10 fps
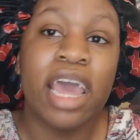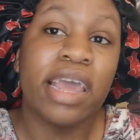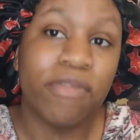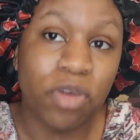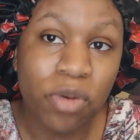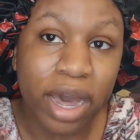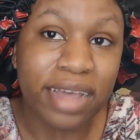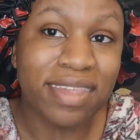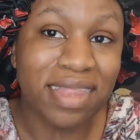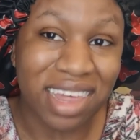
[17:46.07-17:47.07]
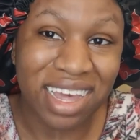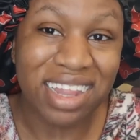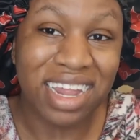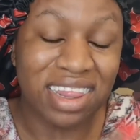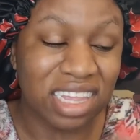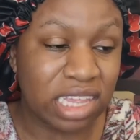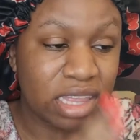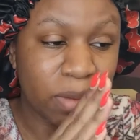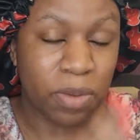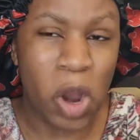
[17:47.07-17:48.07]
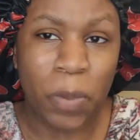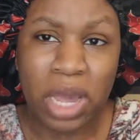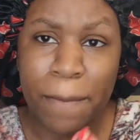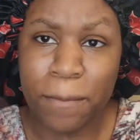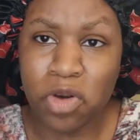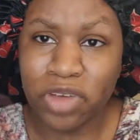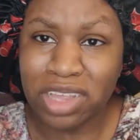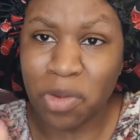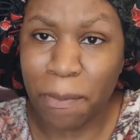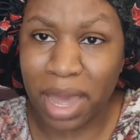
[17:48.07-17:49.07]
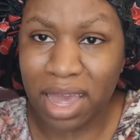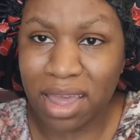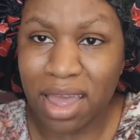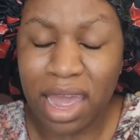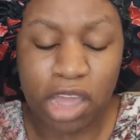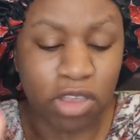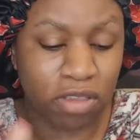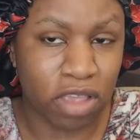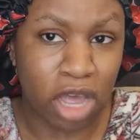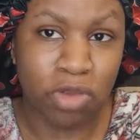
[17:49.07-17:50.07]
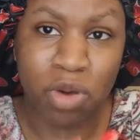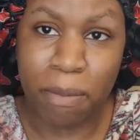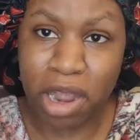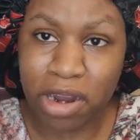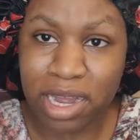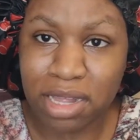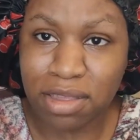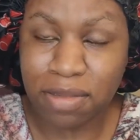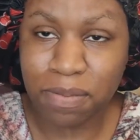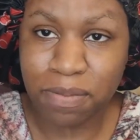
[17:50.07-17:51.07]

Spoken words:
If you guys think that this is an appropriate movie to make and to sell to Americans,